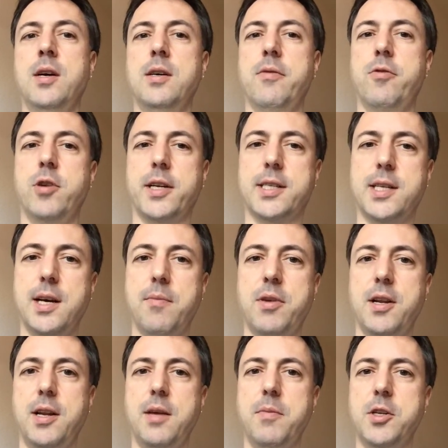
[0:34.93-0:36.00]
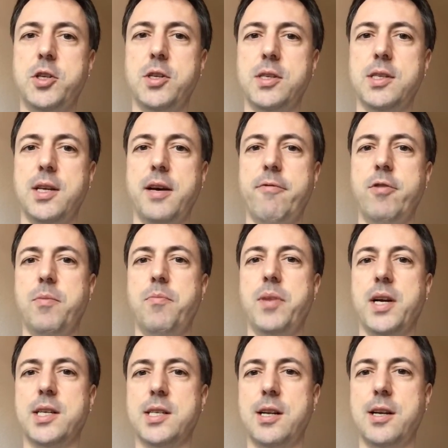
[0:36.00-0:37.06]
For example, in images, every
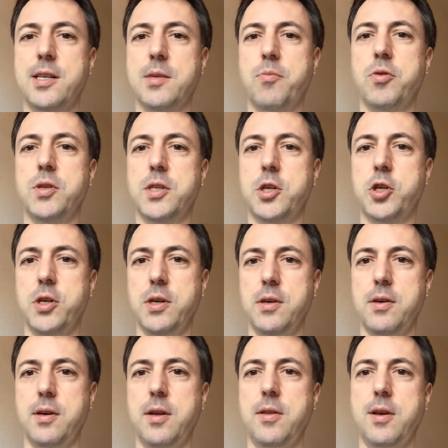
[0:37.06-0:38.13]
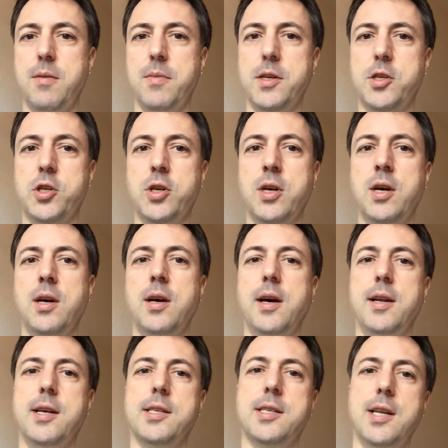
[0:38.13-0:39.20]
pixel has a position in the image and
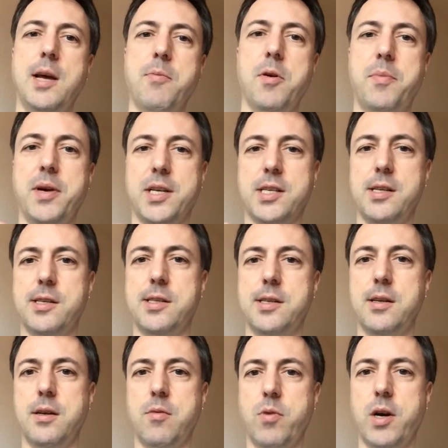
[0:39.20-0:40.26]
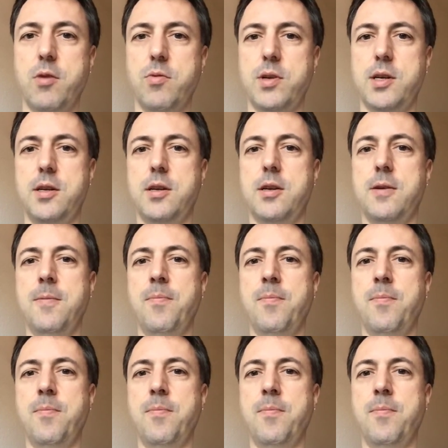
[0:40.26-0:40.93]
has neighbor pixels around it.